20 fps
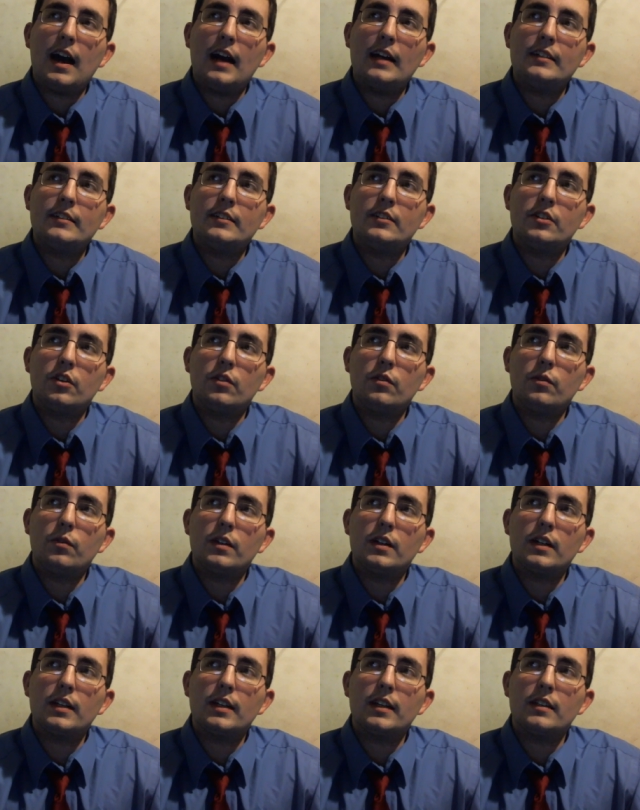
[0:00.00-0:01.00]
I don't
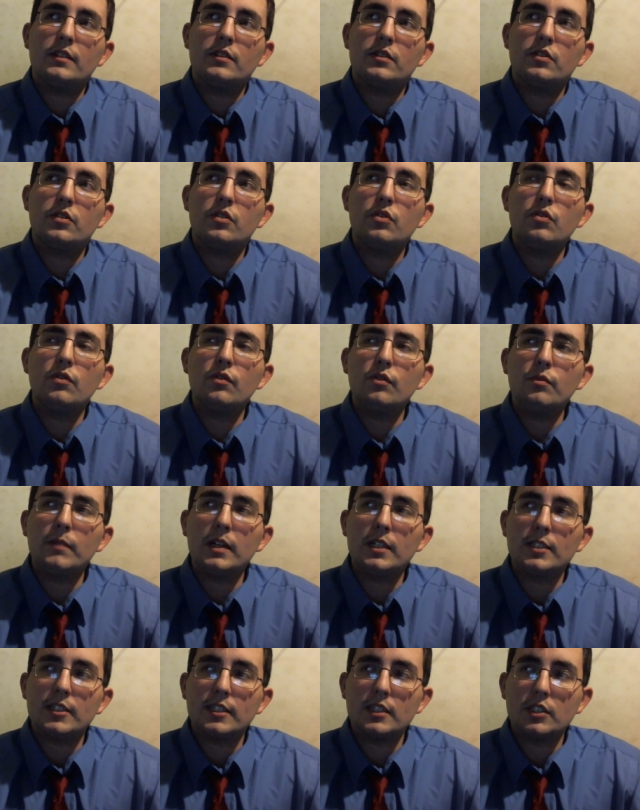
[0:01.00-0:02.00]
want to get too
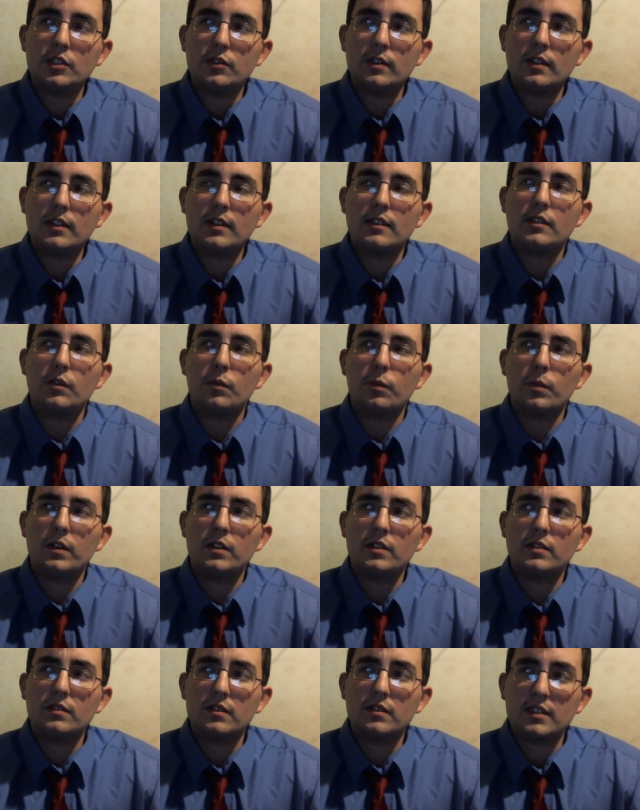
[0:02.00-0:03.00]
much into it because it
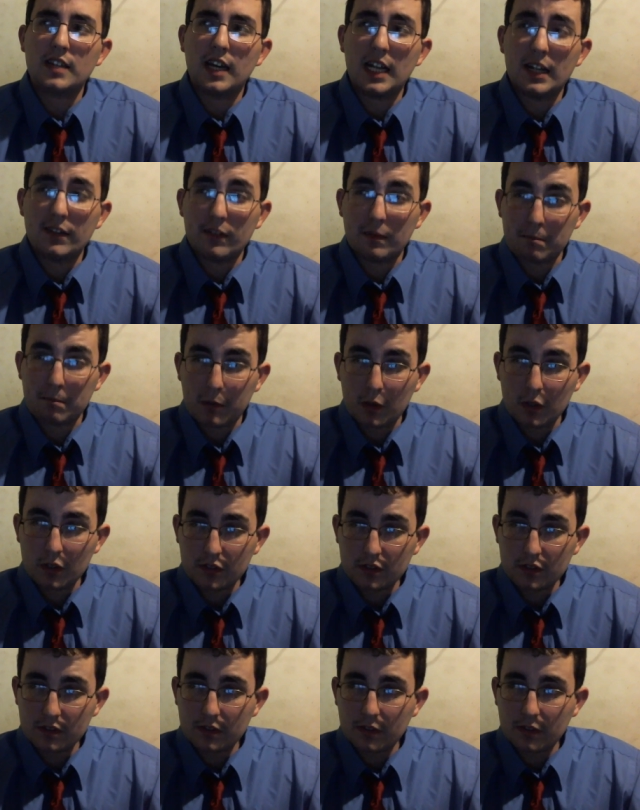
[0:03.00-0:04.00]
was kind of a
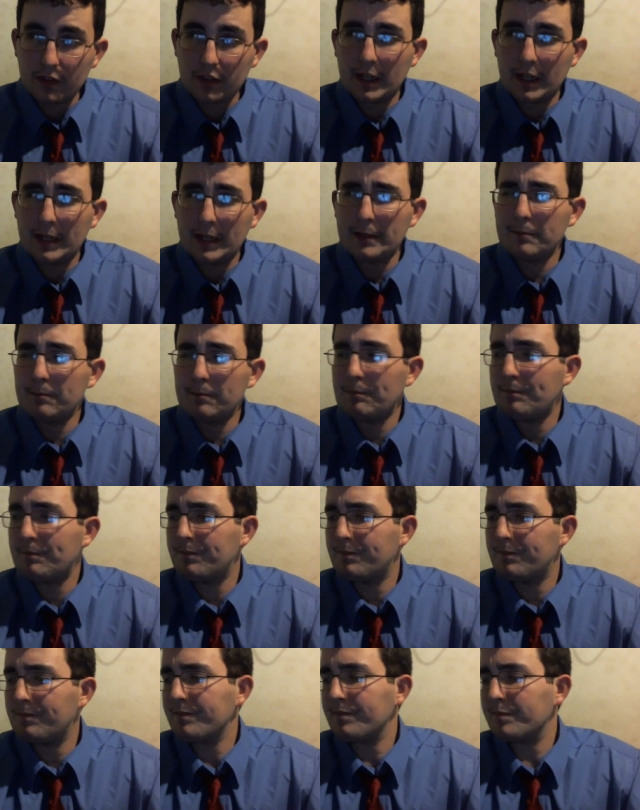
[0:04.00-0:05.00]
personal thing.
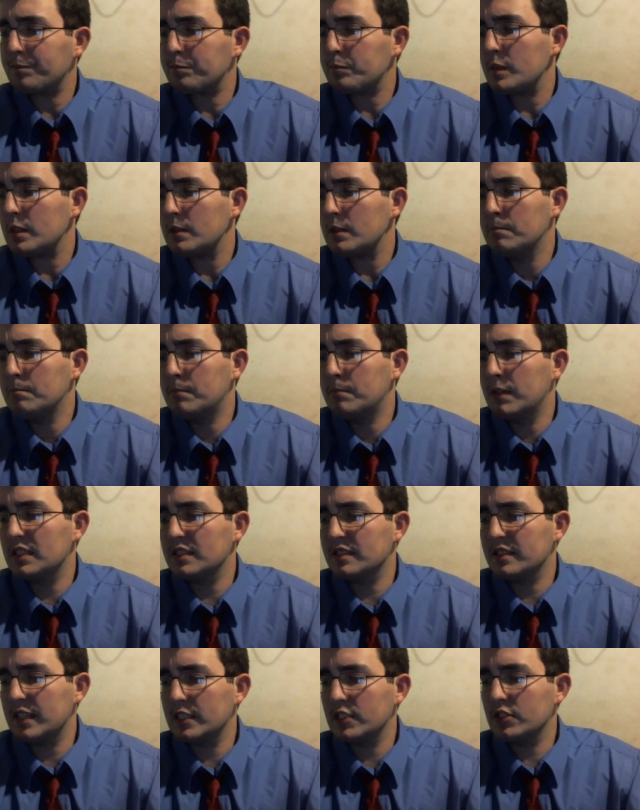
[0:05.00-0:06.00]
But
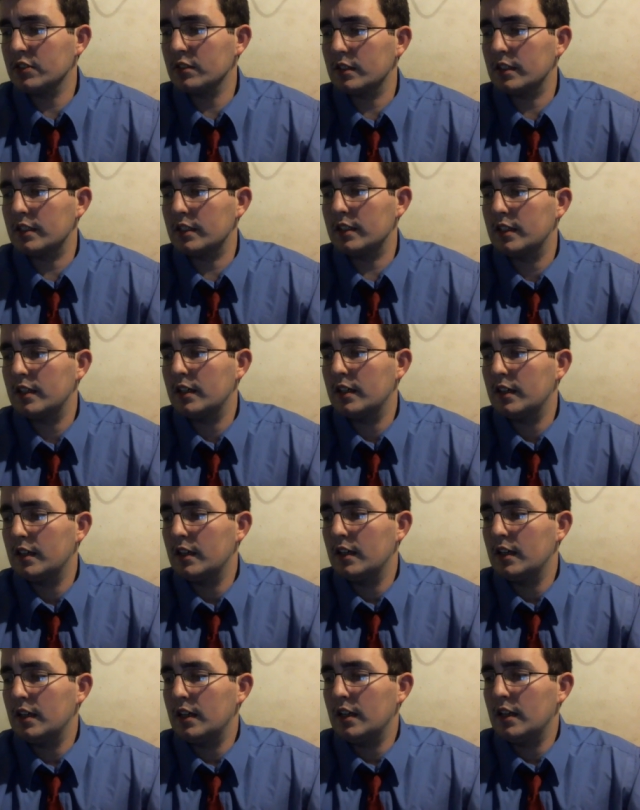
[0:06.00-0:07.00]
essentially,
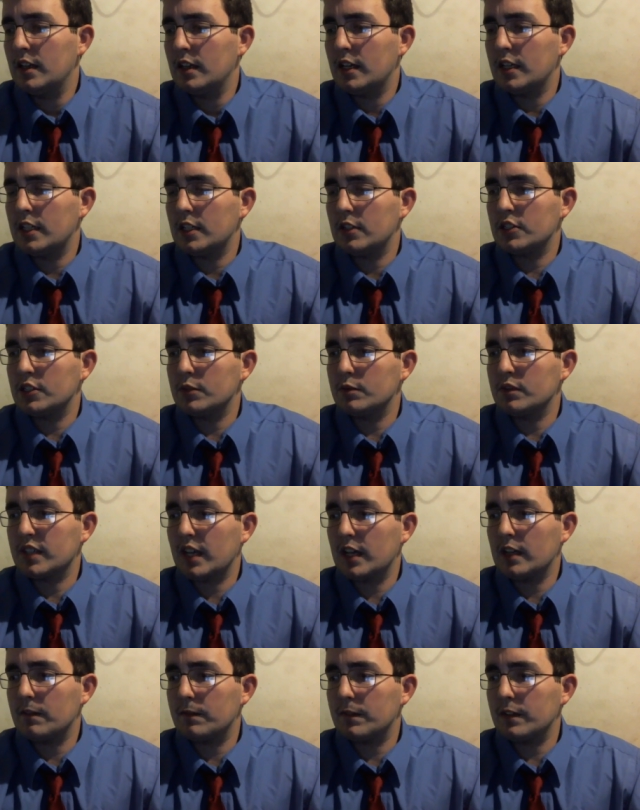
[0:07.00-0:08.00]
you know, she was
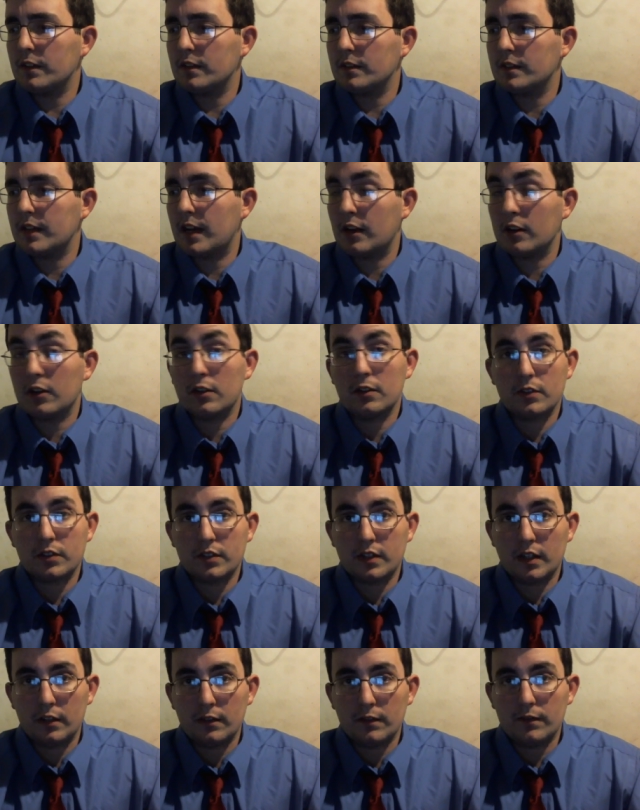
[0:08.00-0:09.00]
kind of feeling down on
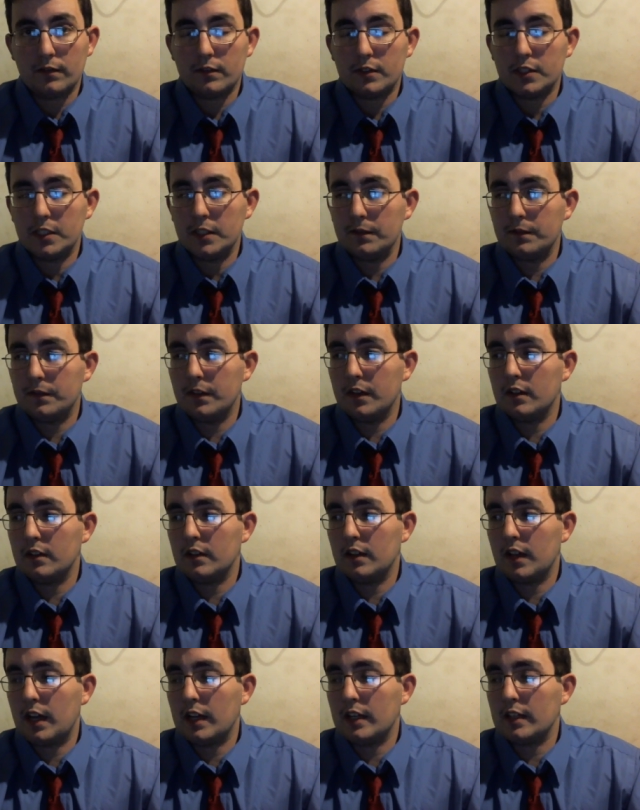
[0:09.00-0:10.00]
herself. She felt
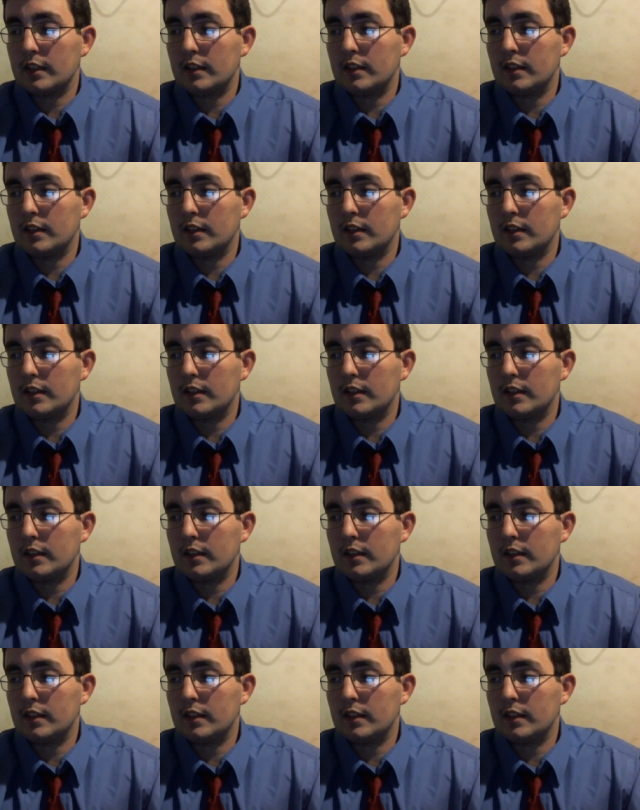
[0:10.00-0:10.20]
like